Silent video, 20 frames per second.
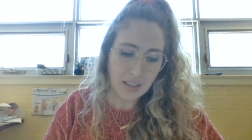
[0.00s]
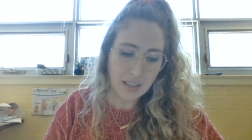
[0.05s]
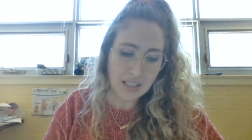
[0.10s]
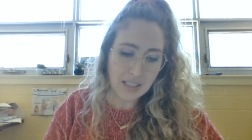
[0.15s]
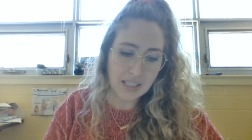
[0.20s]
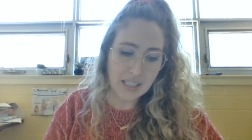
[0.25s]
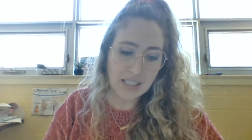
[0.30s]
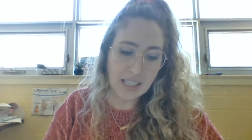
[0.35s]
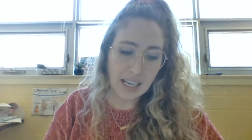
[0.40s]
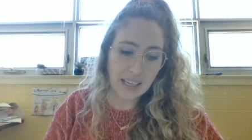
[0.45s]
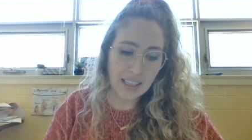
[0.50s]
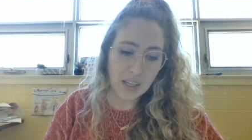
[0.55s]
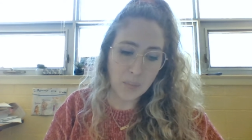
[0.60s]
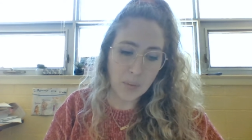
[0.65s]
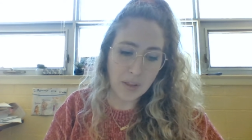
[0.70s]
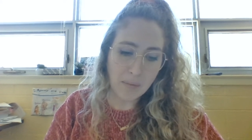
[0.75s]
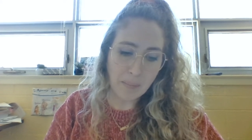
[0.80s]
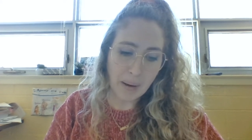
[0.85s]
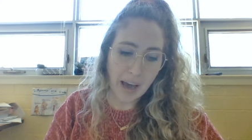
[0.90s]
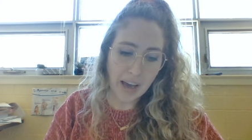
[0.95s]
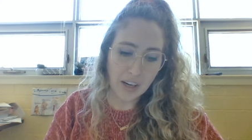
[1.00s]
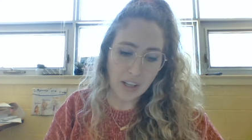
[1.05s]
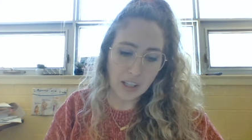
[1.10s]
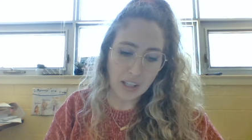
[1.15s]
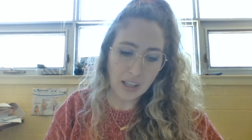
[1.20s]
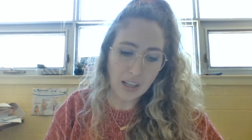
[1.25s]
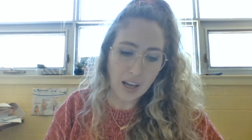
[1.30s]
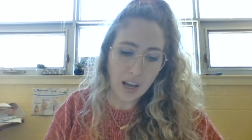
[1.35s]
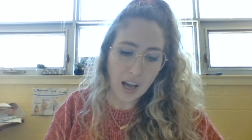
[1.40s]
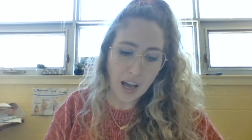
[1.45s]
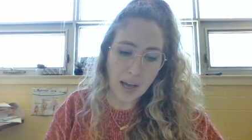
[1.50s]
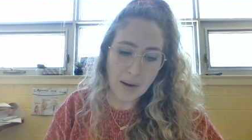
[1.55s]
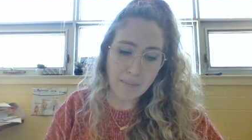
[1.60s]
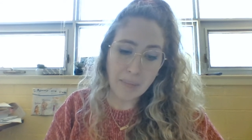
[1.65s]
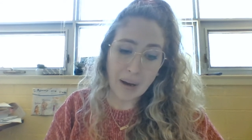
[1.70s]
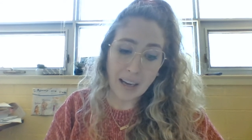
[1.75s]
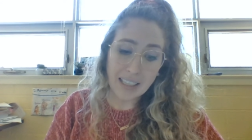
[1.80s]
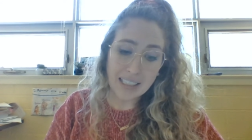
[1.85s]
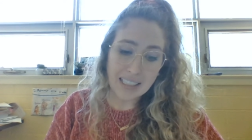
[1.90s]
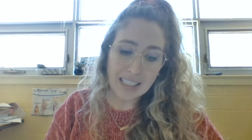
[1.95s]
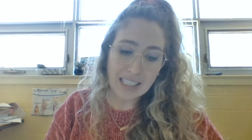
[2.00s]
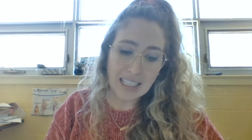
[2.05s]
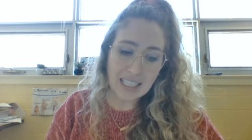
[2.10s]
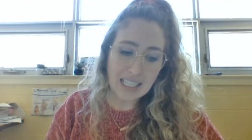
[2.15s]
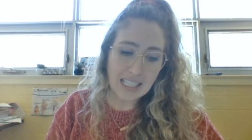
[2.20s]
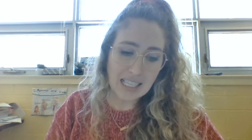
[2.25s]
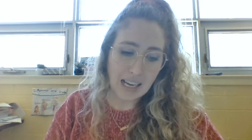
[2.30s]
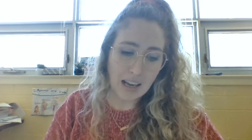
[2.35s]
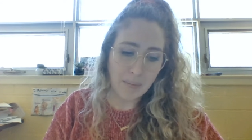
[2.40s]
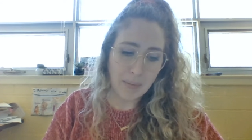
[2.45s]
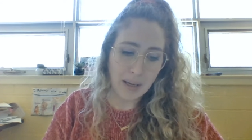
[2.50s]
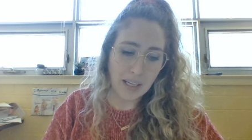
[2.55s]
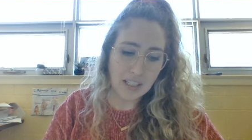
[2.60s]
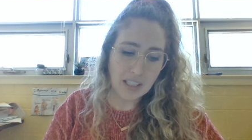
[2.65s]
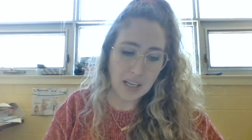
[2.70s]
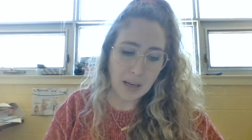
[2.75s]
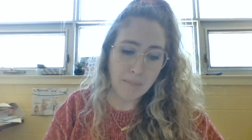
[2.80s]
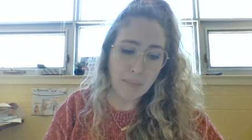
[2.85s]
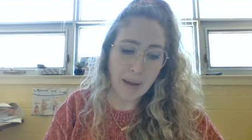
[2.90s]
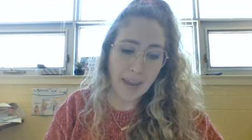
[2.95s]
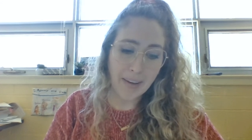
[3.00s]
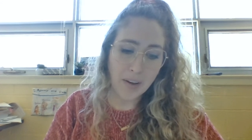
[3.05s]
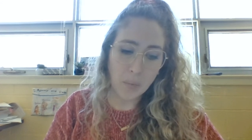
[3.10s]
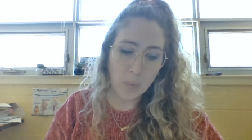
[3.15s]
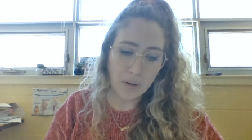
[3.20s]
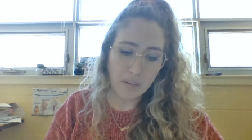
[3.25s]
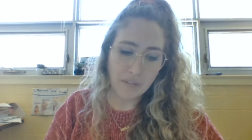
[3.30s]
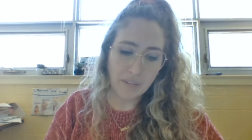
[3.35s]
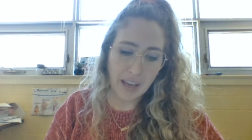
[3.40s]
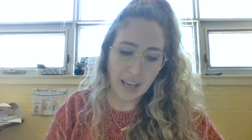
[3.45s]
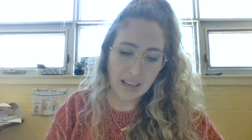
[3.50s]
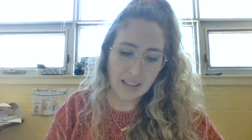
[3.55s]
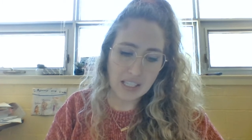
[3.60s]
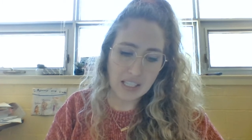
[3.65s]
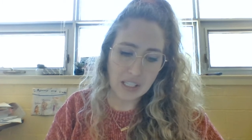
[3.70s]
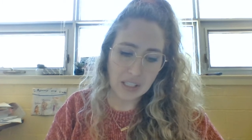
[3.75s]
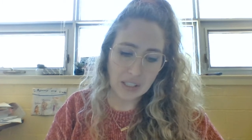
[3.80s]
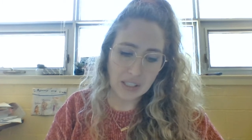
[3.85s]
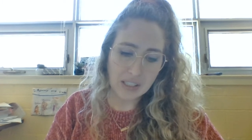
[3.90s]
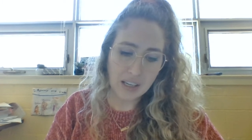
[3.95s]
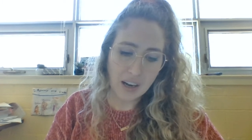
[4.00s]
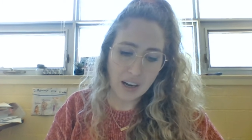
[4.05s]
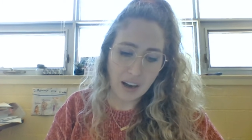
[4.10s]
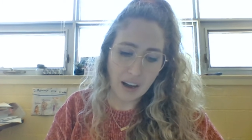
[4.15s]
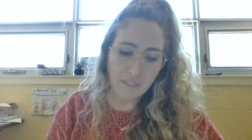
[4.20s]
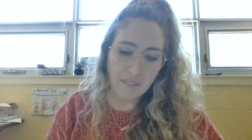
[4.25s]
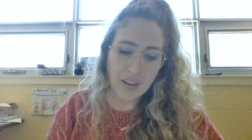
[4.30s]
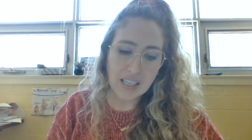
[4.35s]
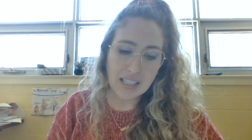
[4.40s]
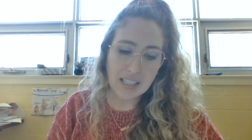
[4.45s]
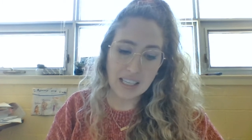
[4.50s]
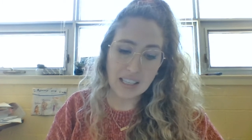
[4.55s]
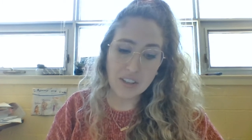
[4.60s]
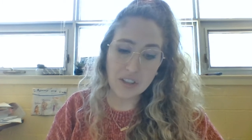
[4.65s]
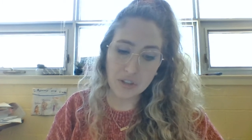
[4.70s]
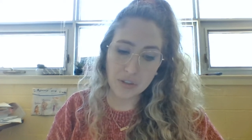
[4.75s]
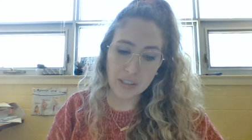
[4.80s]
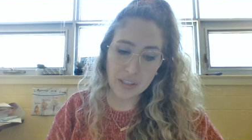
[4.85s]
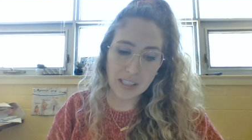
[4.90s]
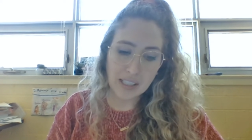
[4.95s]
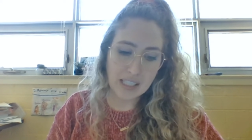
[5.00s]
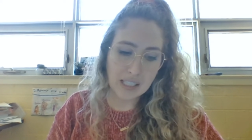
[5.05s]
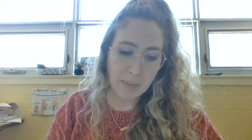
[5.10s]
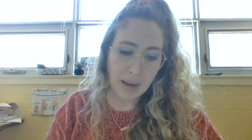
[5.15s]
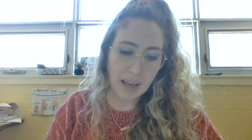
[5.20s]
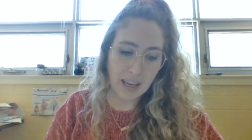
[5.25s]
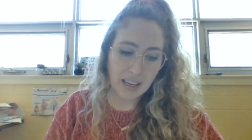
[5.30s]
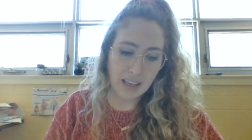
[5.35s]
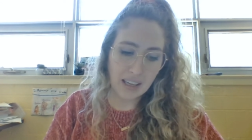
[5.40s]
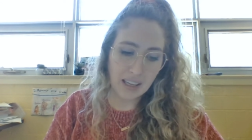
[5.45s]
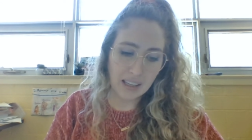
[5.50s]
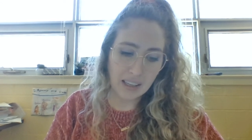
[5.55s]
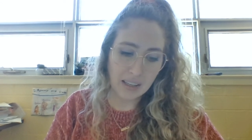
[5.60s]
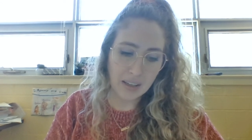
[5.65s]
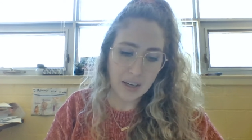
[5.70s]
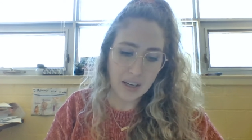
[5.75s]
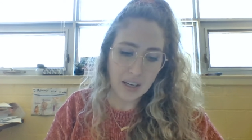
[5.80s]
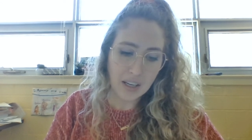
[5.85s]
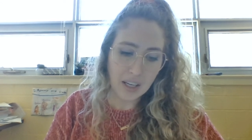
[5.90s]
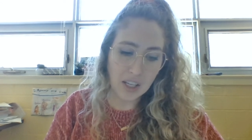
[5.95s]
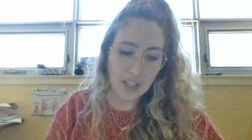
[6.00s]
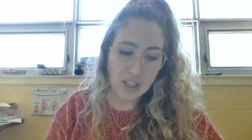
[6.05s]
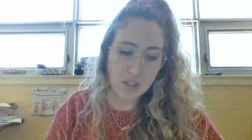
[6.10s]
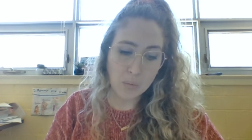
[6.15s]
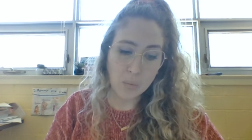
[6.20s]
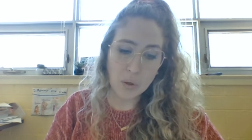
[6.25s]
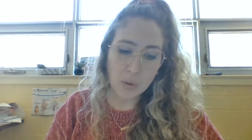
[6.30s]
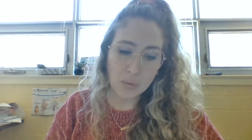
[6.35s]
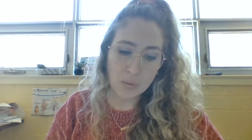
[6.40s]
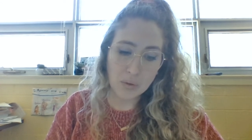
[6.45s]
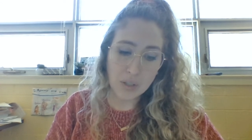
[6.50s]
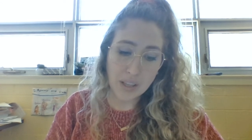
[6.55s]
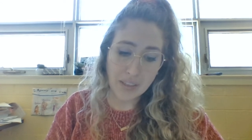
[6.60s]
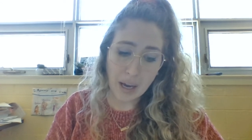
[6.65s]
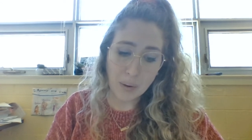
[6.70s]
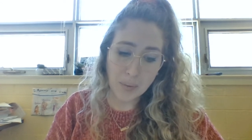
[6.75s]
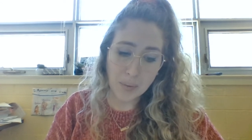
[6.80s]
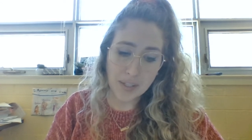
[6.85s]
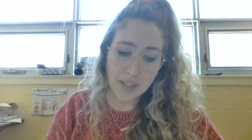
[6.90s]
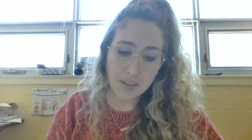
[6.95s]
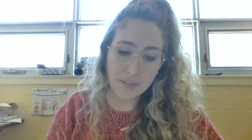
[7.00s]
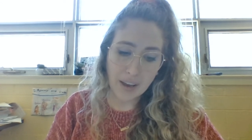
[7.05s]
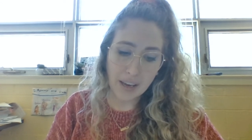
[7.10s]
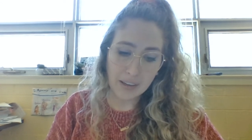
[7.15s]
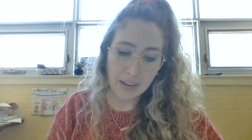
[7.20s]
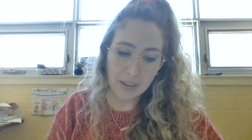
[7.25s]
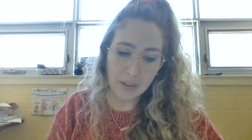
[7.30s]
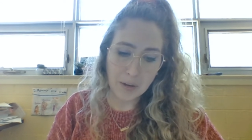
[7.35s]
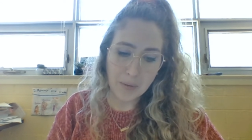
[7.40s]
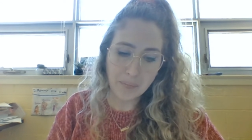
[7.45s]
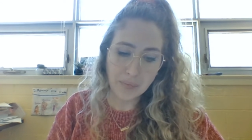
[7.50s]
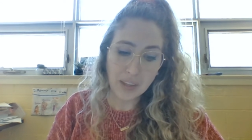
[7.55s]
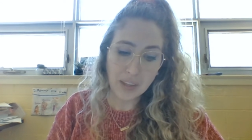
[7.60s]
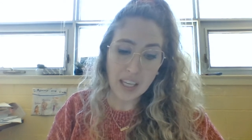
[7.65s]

Sated with battle, unbinding his helmet, Beowulf answered. Of his injury spake he, his wound that was fatal.